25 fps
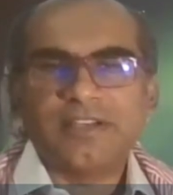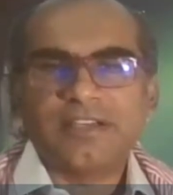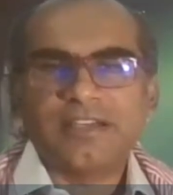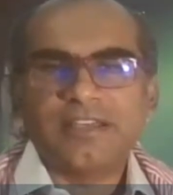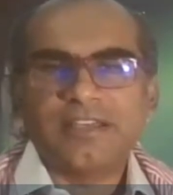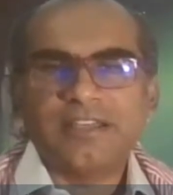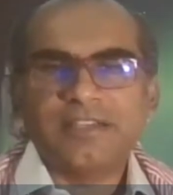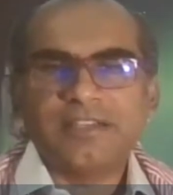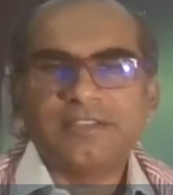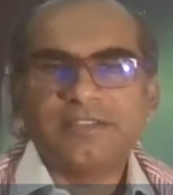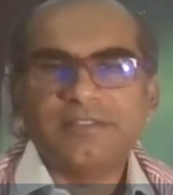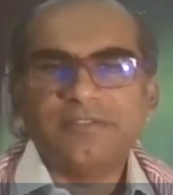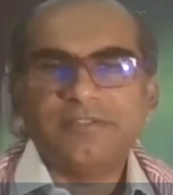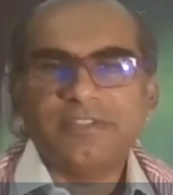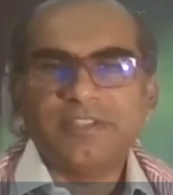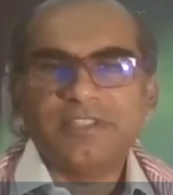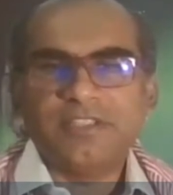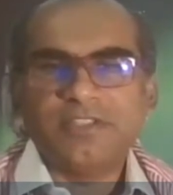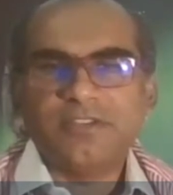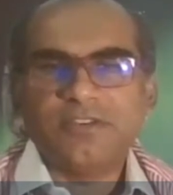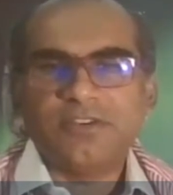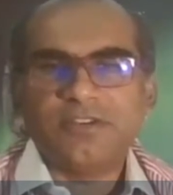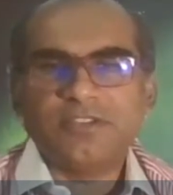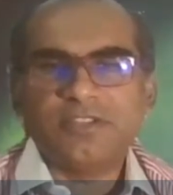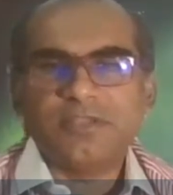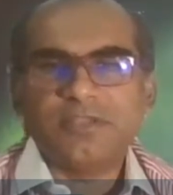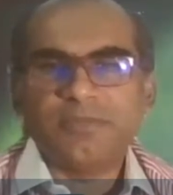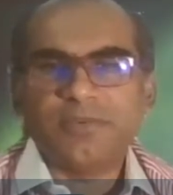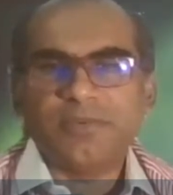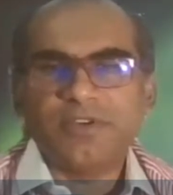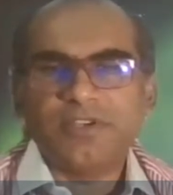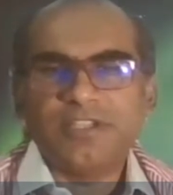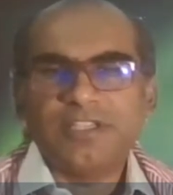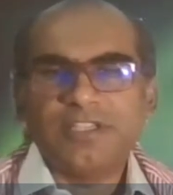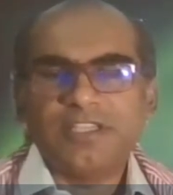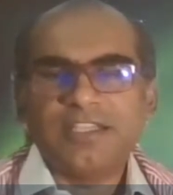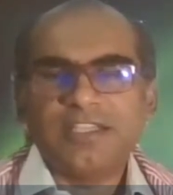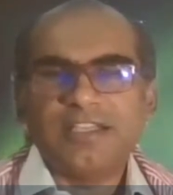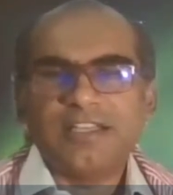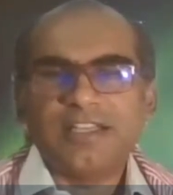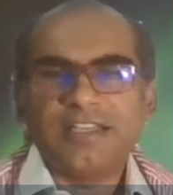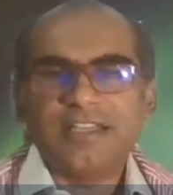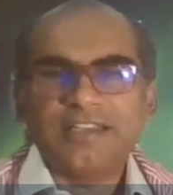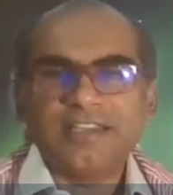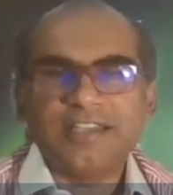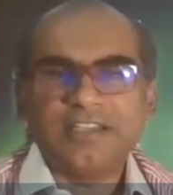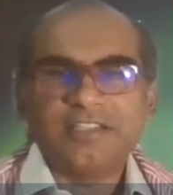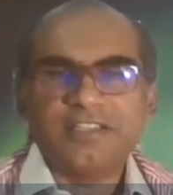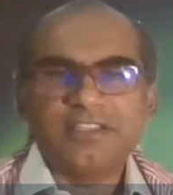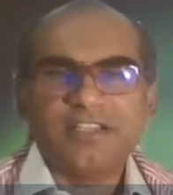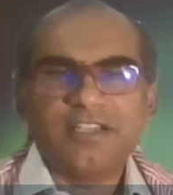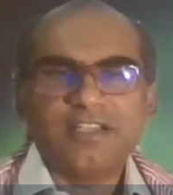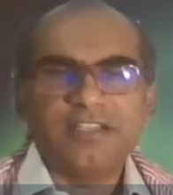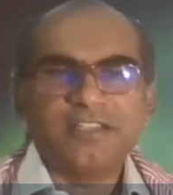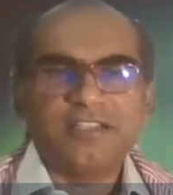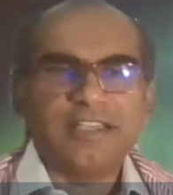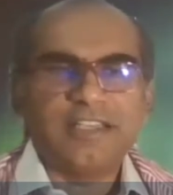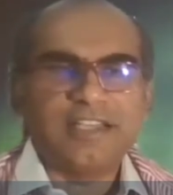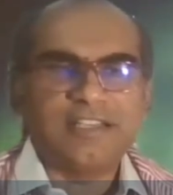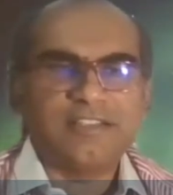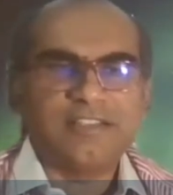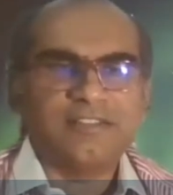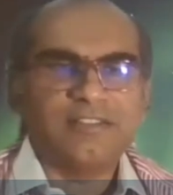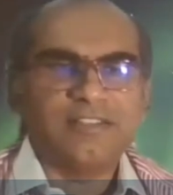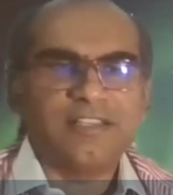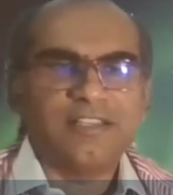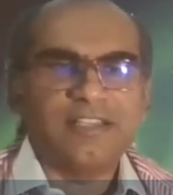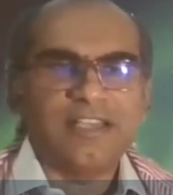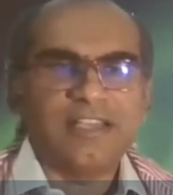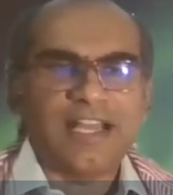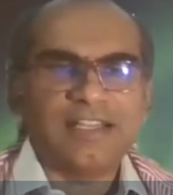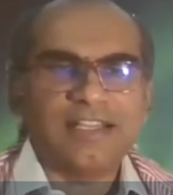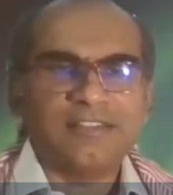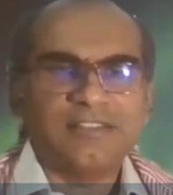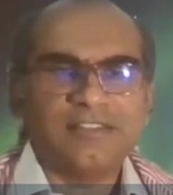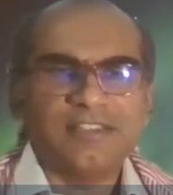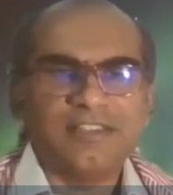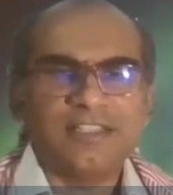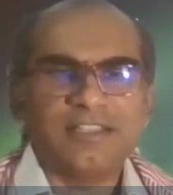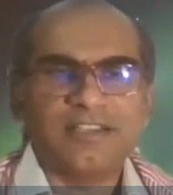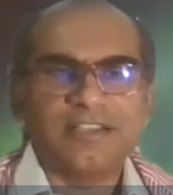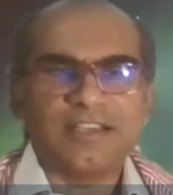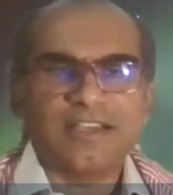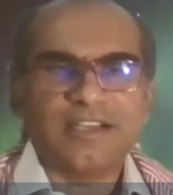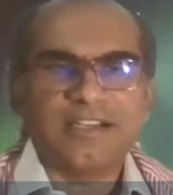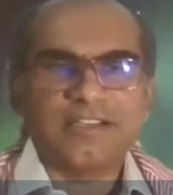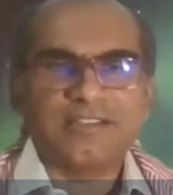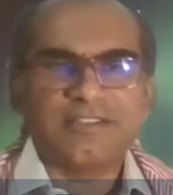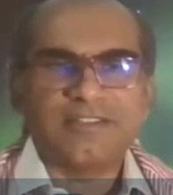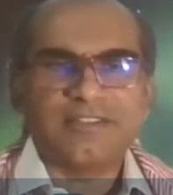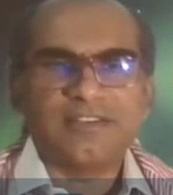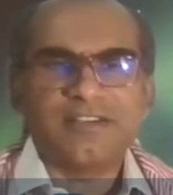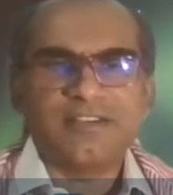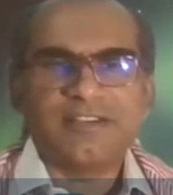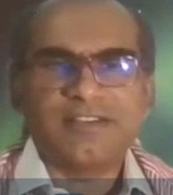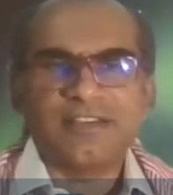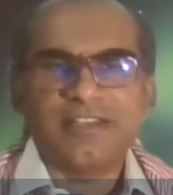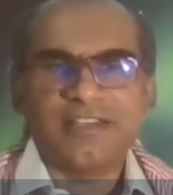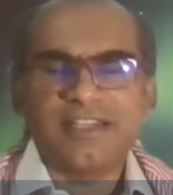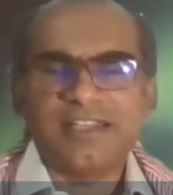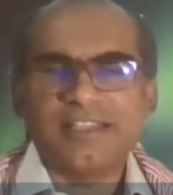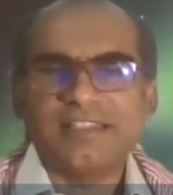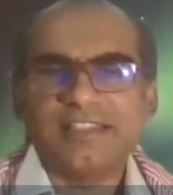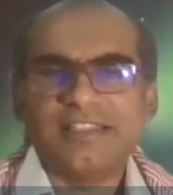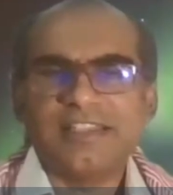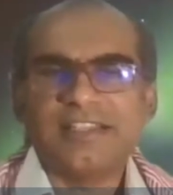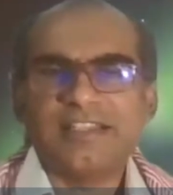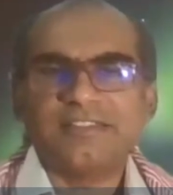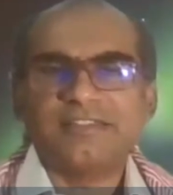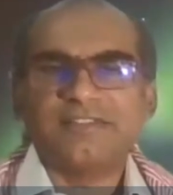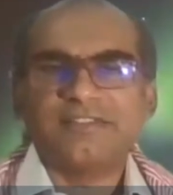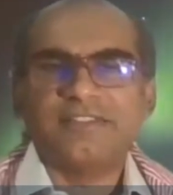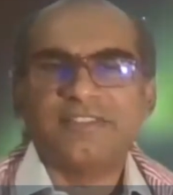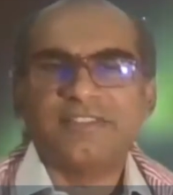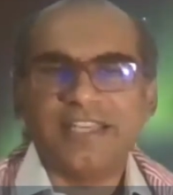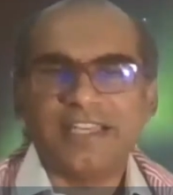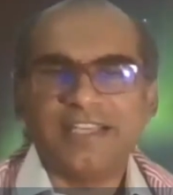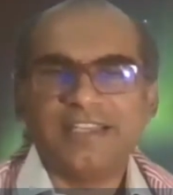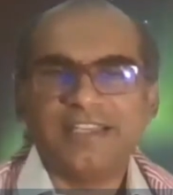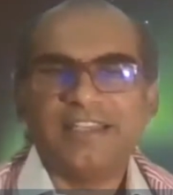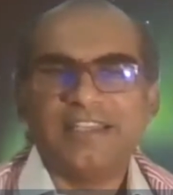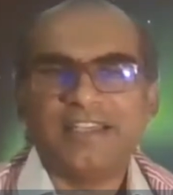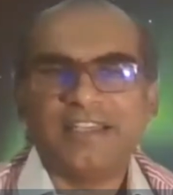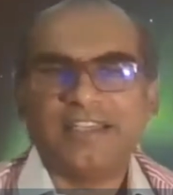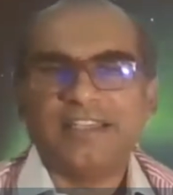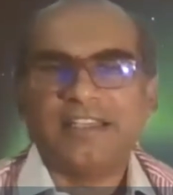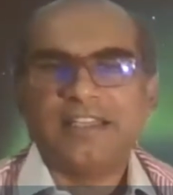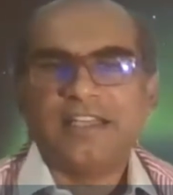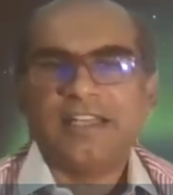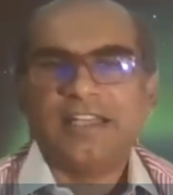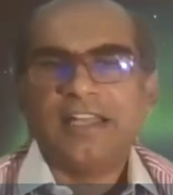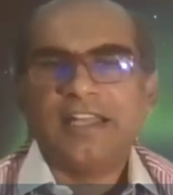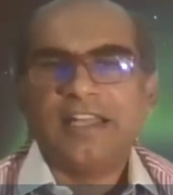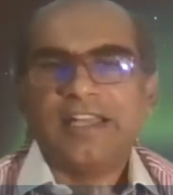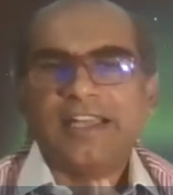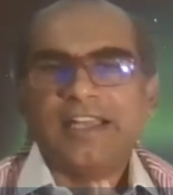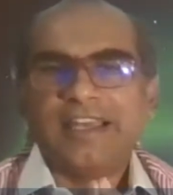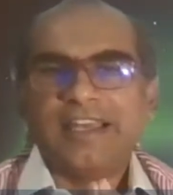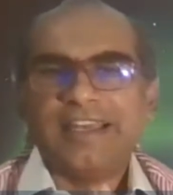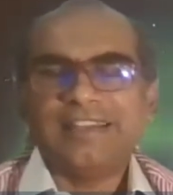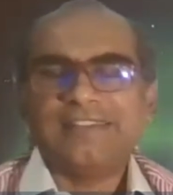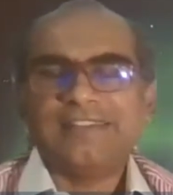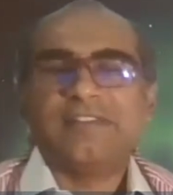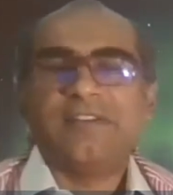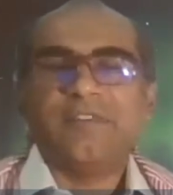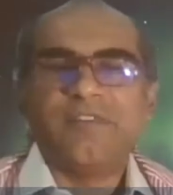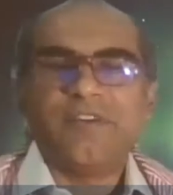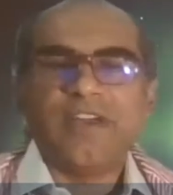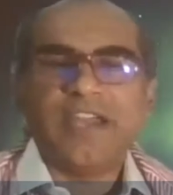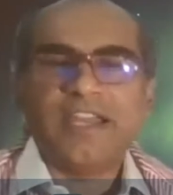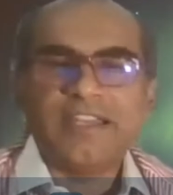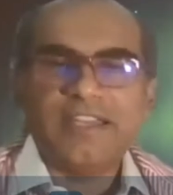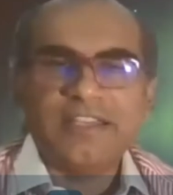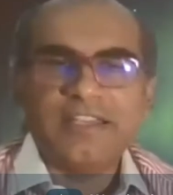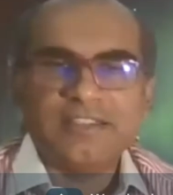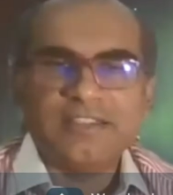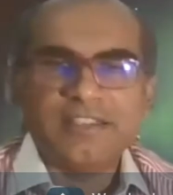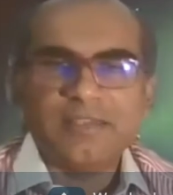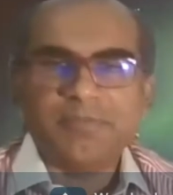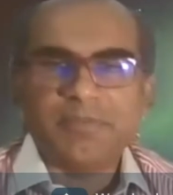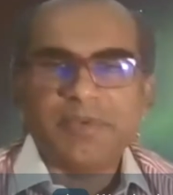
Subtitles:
collectivity on the political, racial, national, ethnic, cultural, religious, gender is defined in the